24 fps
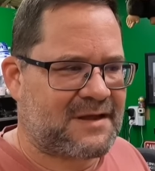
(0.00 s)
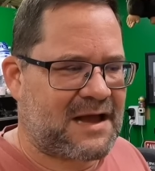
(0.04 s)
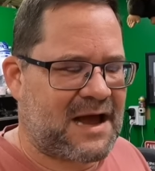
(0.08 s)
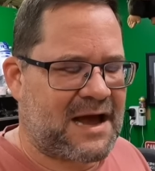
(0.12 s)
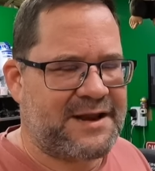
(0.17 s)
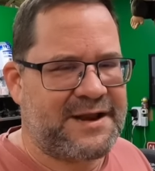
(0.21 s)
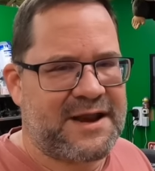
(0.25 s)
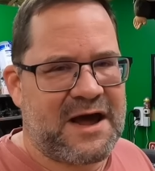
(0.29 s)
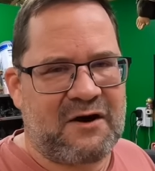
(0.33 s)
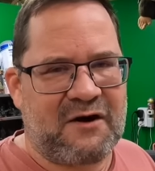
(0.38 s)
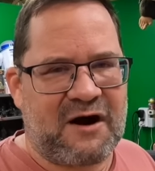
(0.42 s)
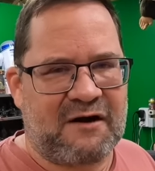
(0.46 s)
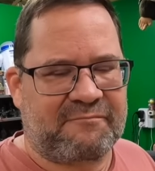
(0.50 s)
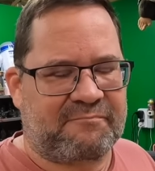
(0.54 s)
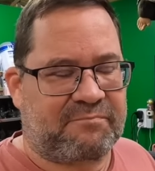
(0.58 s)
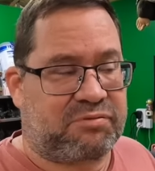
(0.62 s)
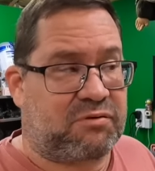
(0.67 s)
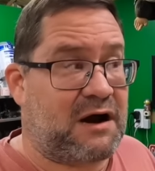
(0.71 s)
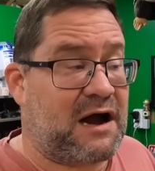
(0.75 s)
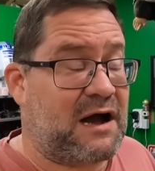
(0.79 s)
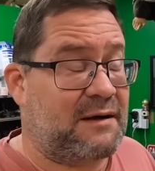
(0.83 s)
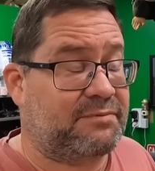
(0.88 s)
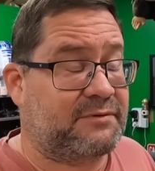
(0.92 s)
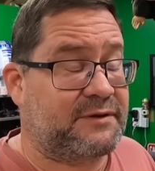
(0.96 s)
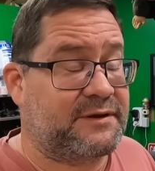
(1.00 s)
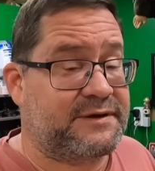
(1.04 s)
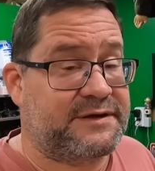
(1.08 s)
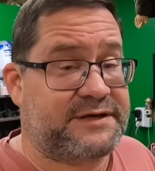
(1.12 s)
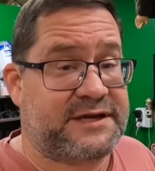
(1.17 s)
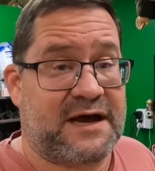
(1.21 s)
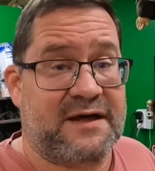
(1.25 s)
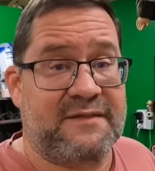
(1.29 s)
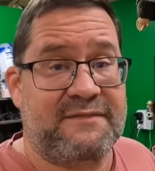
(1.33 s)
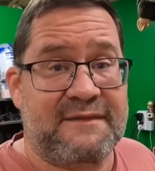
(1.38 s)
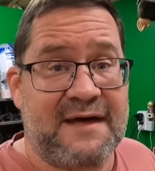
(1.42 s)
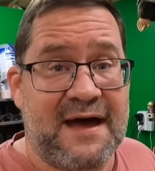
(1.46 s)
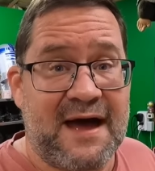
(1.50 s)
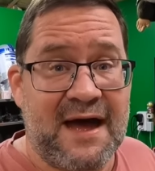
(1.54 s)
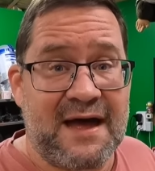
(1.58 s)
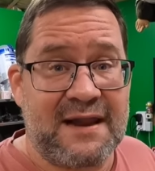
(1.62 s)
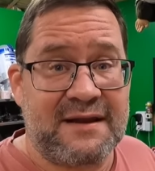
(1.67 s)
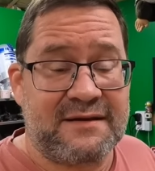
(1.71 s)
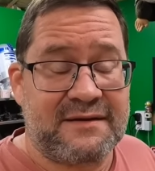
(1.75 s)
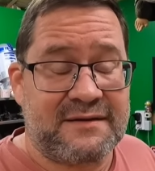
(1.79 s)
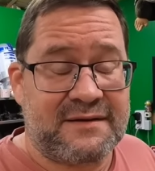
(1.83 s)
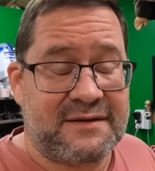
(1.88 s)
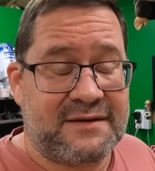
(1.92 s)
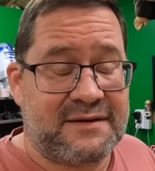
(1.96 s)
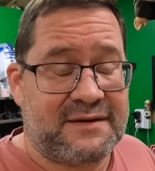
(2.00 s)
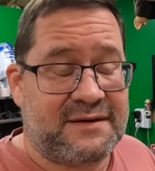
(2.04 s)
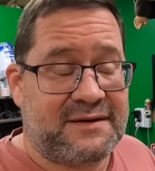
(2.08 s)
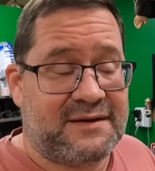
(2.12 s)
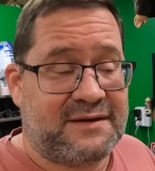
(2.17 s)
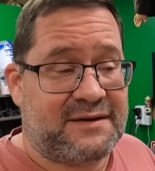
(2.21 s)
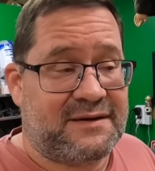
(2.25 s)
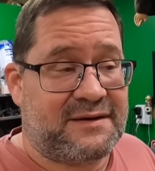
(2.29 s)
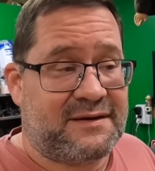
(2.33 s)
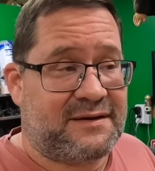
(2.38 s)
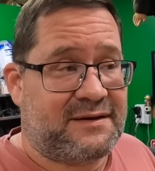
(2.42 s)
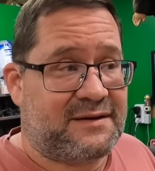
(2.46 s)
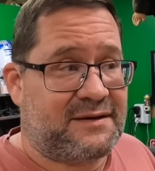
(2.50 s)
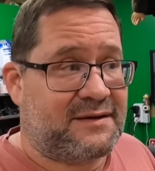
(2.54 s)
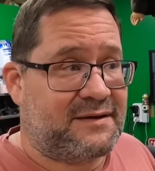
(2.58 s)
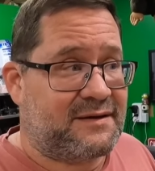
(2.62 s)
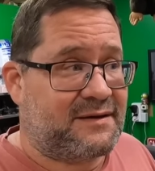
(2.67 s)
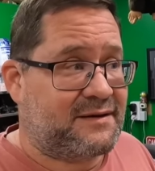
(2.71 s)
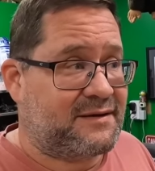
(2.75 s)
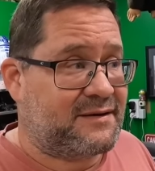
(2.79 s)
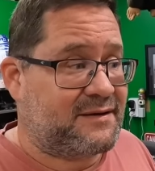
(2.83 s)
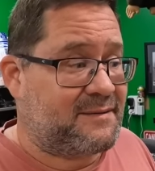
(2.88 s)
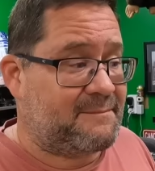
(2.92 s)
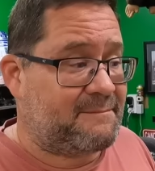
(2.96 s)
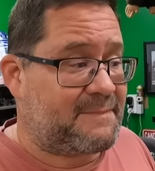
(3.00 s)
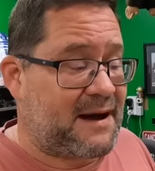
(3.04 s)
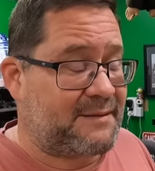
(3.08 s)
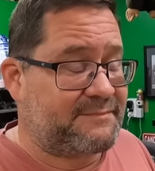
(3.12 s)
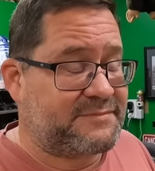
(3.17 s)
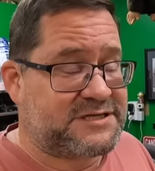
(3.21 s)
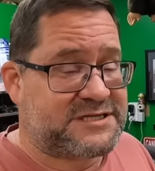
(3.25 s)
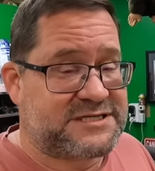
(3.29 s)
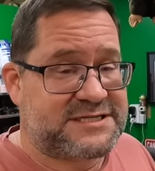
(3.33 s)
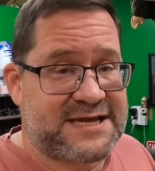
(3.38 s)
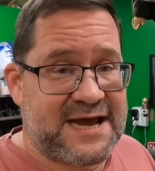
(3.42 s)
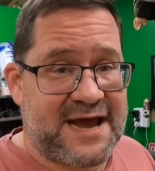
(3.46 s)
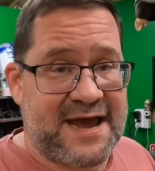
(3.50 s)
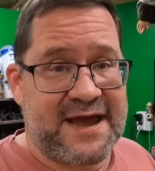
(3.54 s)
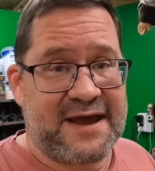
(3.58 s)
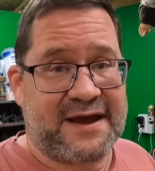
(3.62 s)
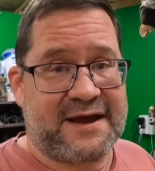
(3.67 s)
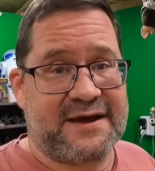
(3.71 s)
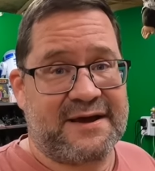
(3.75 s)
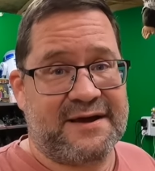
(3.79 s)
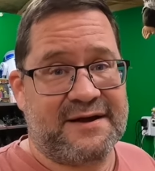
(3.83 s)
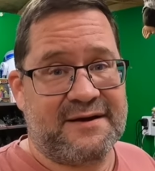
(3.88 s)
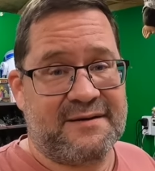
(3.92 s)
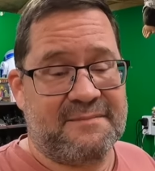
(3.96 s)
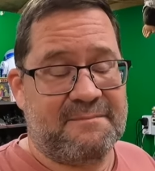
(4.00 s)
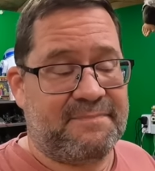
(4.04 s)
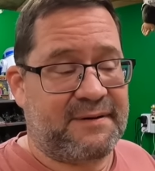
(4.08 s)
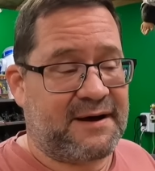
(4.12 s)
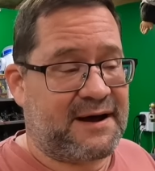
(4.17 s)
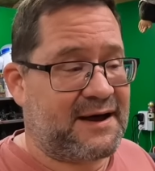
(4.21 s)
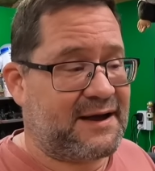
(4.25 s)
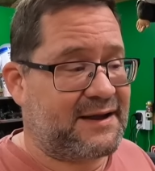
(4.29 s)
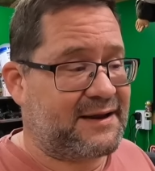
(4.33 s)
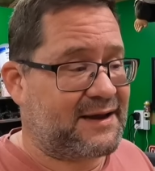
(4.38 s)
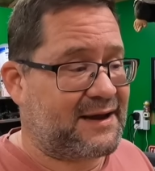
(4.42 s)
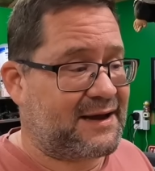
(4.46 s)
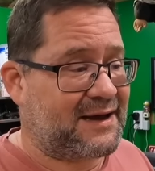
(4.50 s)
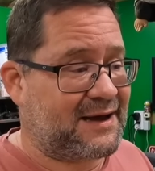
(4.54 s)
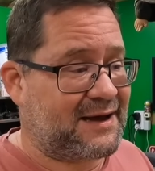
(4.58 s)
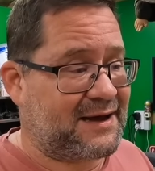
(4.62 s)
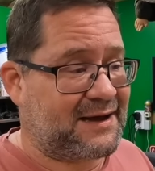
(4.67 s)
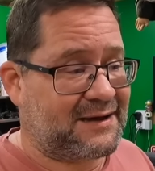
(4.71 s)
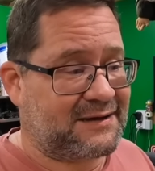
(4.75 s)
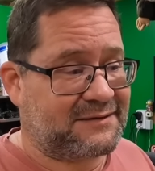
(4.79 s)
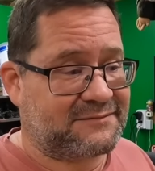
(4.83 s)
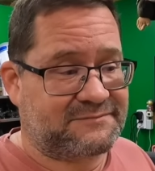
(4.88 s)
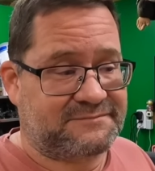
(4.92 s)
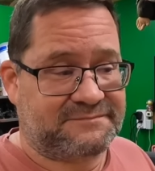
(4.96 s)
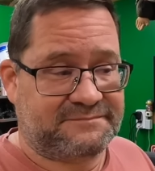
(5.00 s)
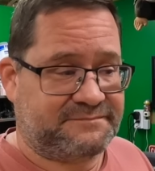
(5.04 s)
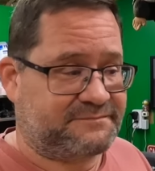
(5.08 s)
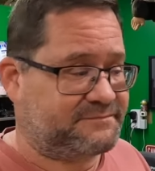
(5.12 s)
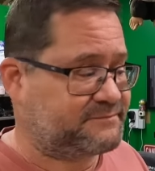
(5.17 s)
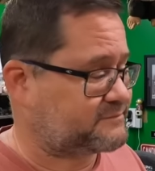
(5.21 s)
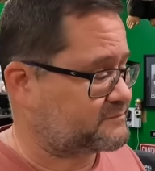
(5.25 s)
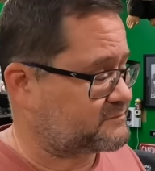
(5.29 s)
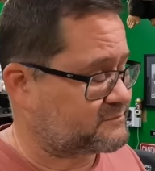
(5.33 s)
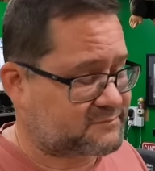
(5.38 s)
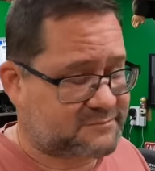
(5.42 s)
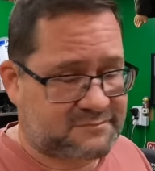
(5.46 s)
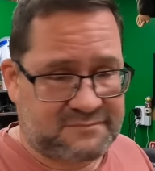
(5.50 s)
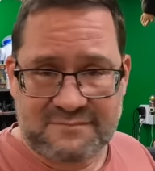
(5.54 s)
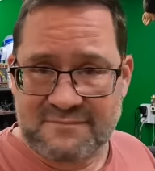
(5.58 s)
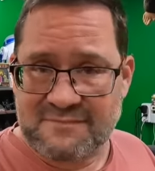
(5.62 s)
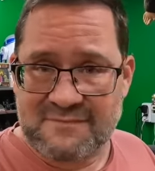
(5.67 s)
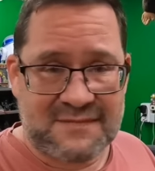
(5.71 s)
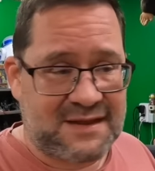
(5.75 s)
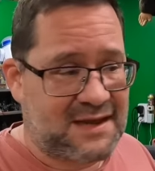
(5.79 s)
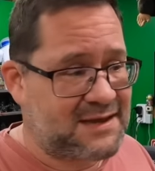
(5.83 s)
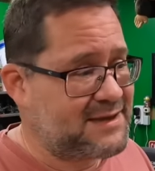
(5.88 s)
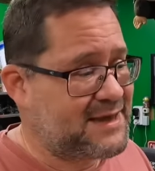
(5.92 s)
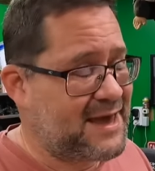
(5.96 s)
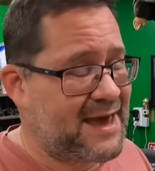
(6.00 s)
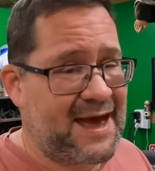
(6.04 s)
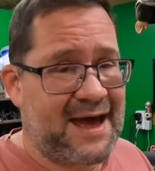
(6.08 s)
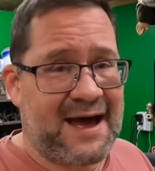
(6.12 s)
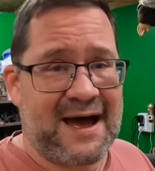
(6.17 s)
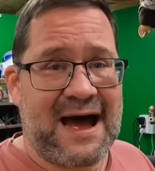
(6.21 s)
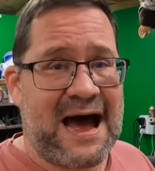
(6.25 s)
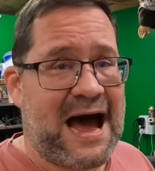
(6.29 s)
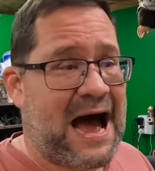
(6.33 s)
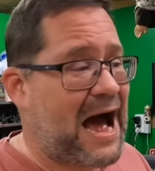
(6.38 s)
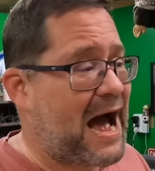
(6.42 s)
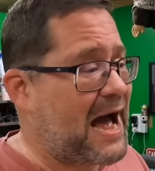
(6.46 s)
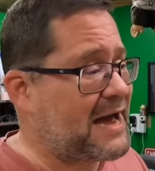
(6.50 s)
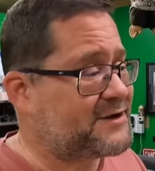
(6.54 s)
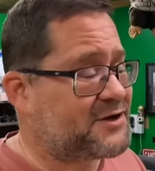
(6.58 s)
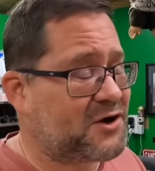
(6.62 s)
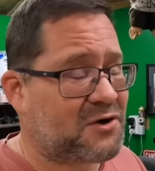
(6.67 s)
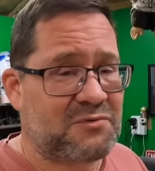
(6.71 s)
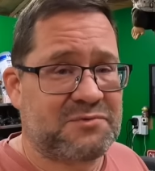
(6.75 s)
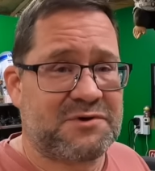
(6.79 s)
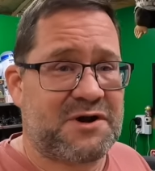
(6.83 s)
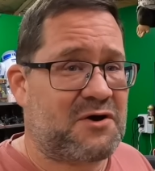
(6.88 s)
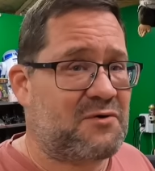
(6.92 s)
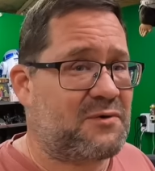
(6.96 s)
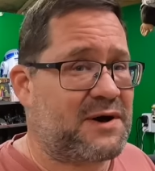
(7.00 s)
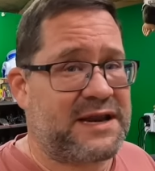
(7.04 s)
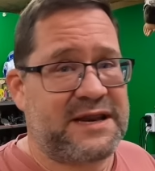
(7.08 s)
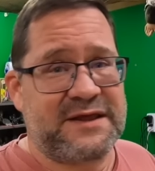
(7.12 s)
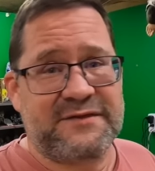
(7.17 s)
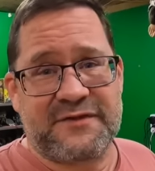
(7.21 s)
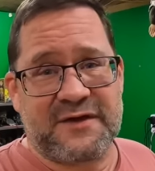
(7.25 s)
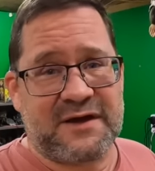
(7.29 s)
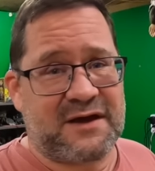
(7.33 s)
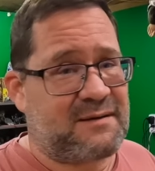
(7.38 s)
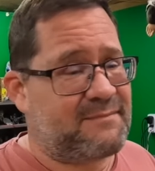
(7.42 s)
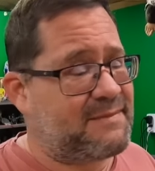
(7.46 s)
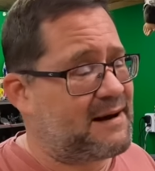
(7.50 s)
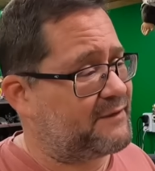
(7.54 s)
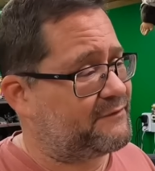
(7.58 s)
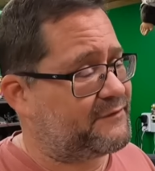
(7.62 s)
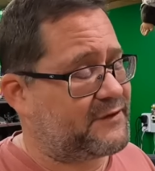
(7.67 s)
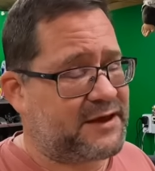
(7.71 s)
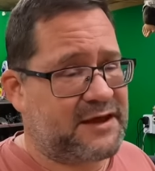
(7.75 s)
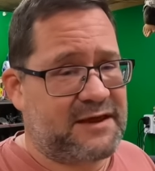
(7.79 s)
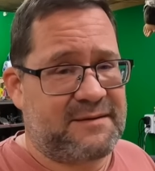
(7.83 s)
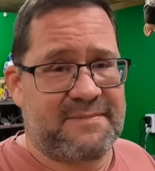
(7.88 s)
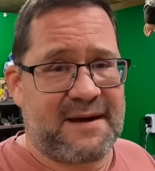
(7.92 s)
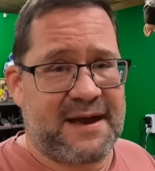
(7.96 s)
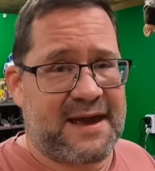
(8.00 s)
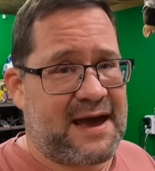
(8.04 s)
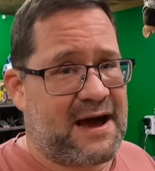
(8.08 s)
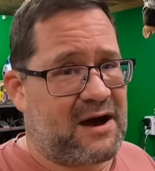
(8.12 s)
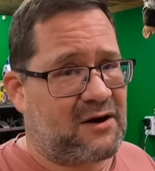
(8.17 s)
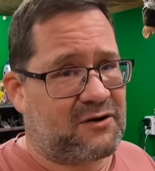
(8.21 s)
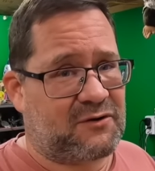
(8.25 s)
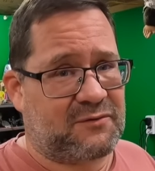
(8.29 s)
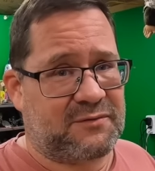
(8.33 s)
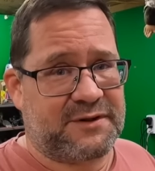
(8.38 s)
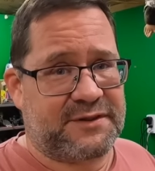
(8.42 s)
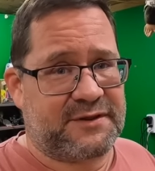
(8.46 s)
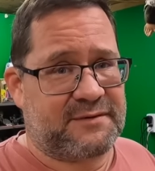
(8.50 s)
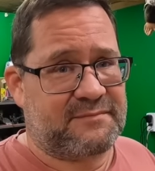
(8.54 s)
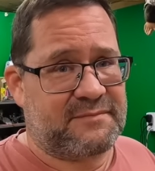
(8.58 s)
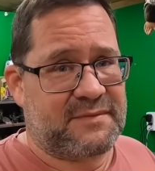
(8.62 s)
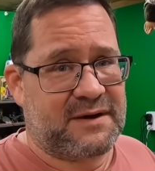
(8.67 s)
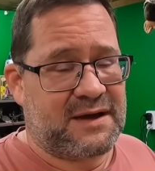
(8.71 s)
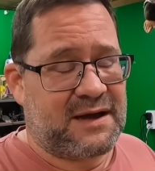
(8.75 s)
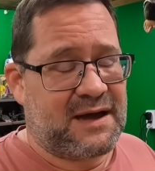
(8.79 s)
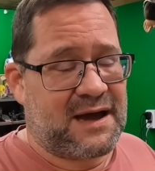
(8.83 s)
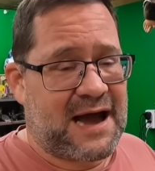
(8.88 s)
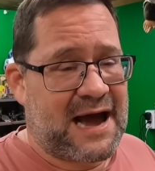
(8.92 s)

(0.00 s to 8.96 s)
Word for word: I know I've probably done that by mistake, but uh, yeah, I don't know anything about the eBay algorithm.